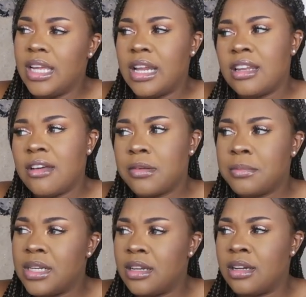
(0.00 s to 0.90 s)
and I've
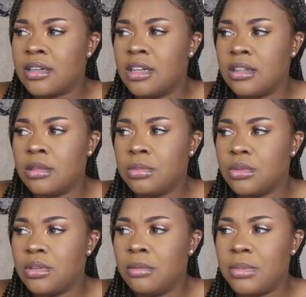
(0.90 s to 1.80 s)
never been
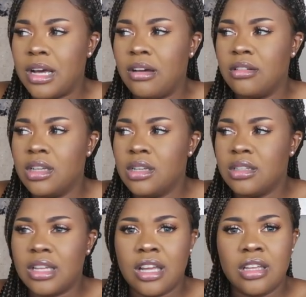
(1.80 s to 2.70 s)
uncomfortable about
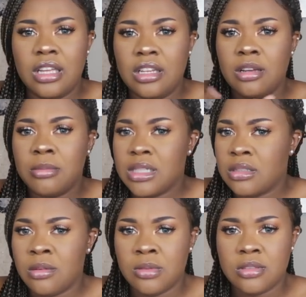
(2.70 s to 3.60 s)
like any of my
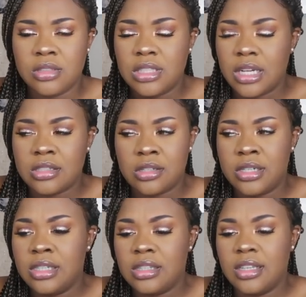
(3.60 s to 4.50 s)
cervical checks
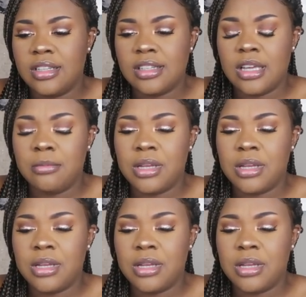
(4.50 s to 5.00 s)
or anything like that,